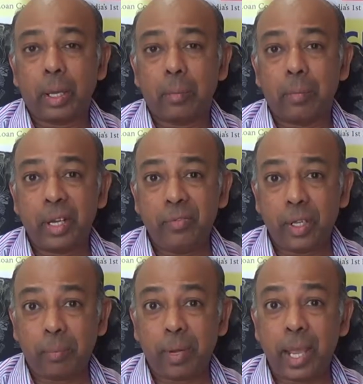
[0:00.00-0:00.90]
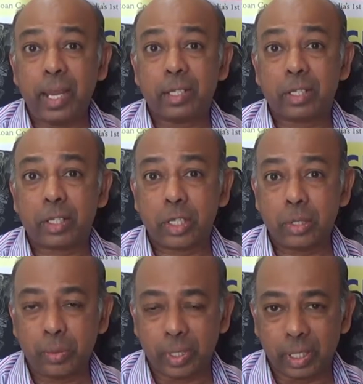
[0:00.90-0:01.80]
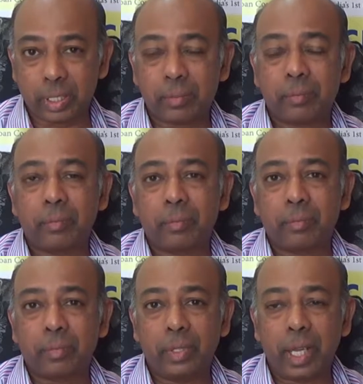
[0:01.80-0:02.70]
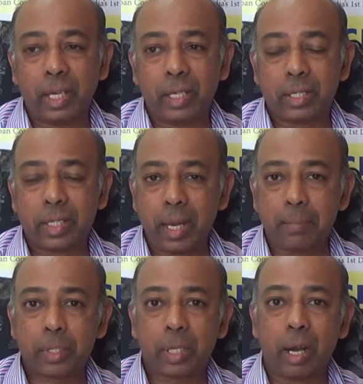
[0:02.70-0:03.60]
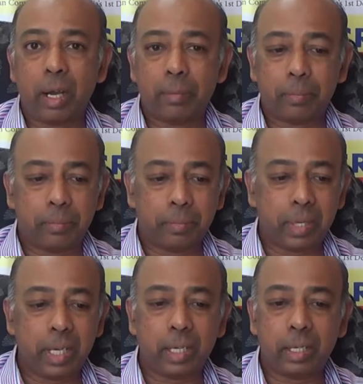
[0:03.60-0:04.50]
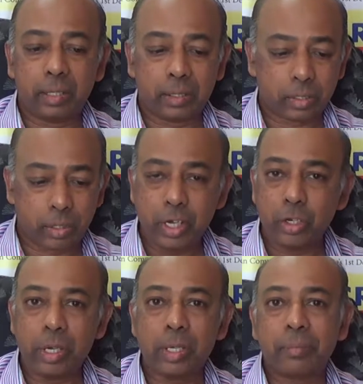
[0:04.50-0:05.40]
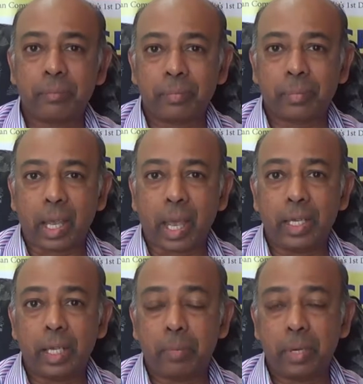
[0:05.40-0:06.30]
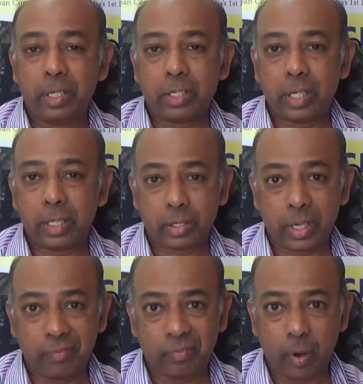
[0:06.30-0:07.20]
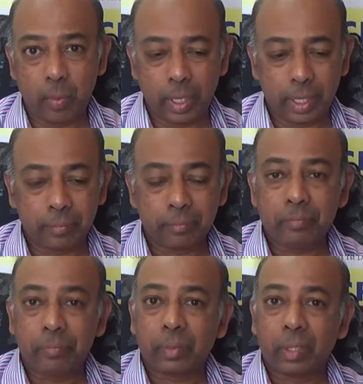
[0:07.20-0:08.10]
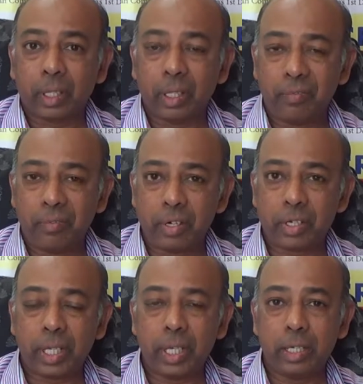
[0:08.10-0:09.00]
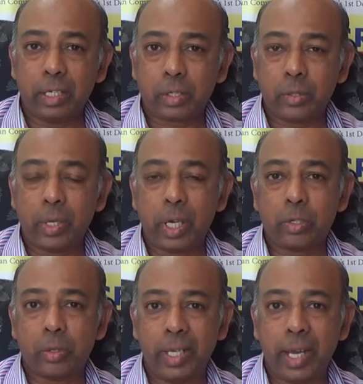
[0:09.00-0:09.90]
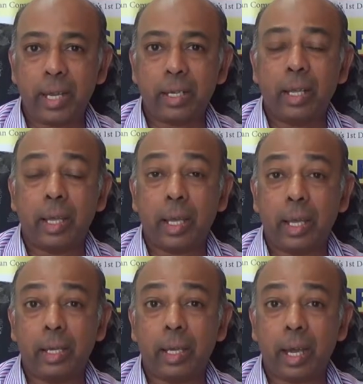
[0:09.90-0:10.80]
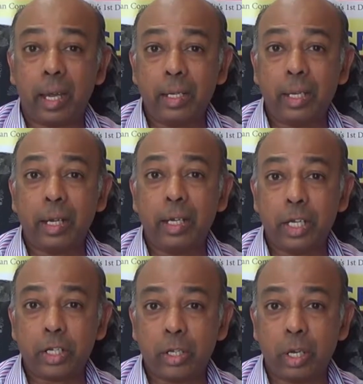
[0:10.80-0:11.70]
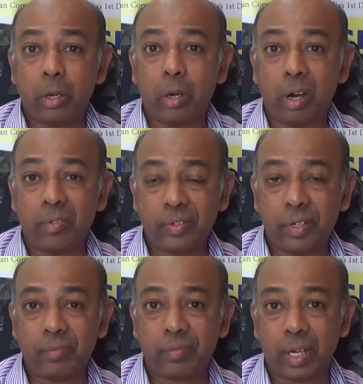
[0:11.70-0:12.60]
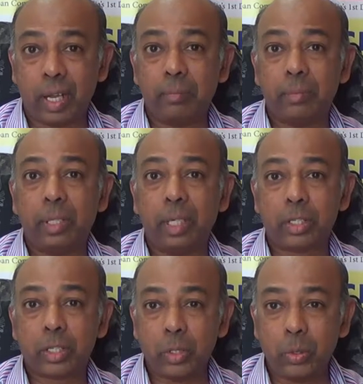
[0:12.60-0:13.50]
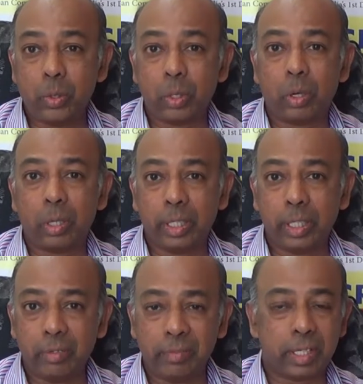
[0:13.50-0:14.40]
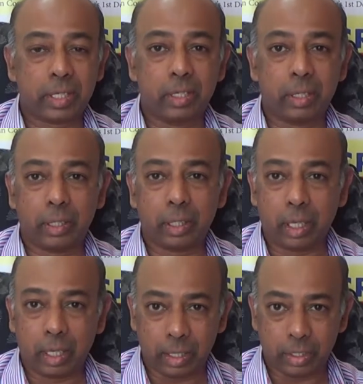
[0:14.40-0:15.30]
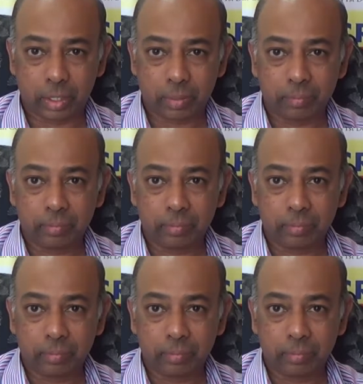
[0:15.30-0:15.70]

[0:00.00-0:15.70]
But if you're applying as a student, then the steps are pretty stringent and they're pretty straightforward. The first thing the student should get an unconditional offer from the school or the university or the college.